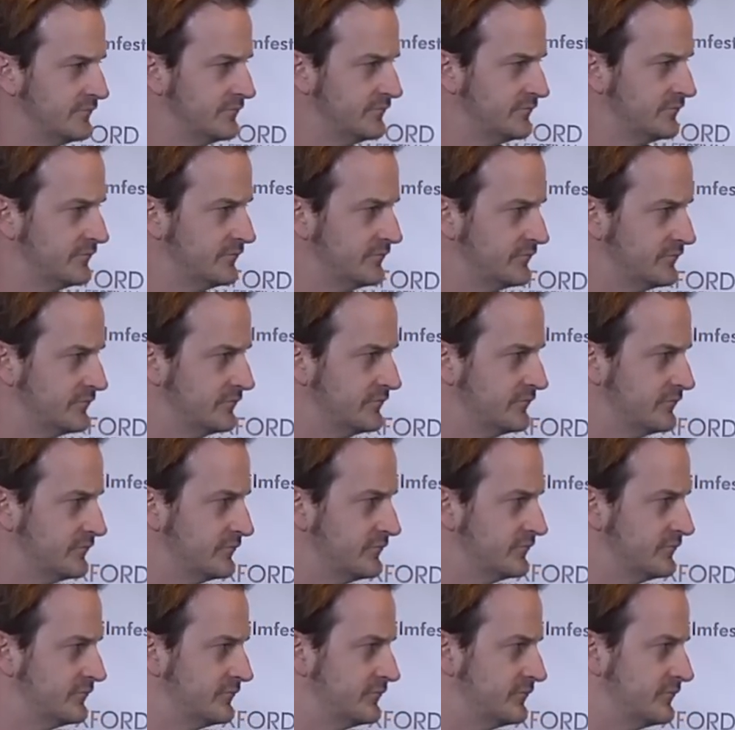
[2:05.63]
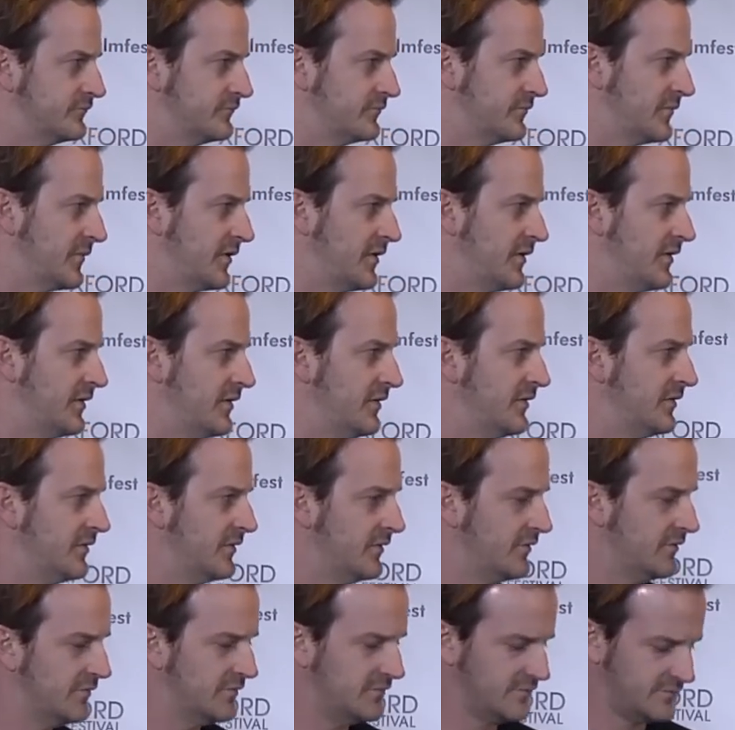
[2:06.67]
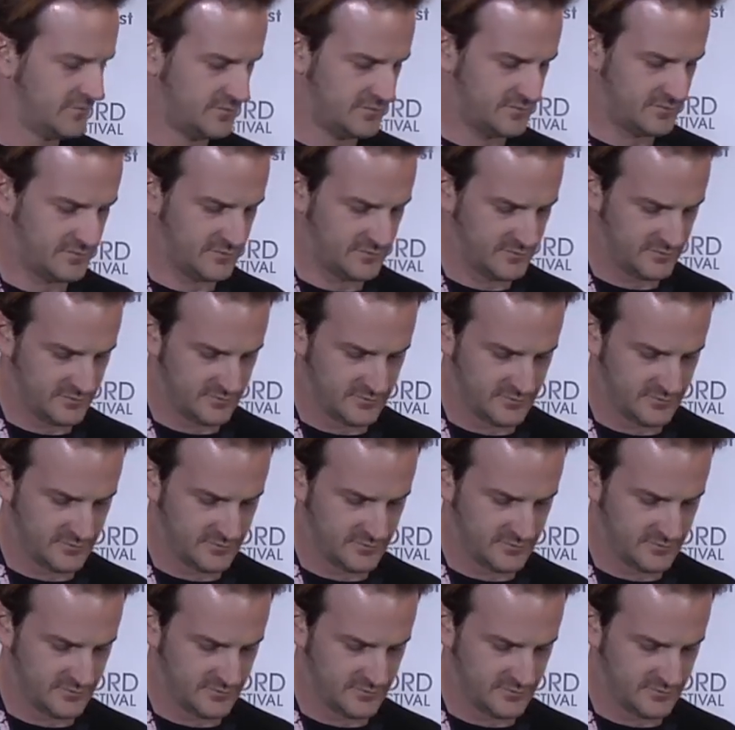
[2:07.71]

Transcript: (not speaking)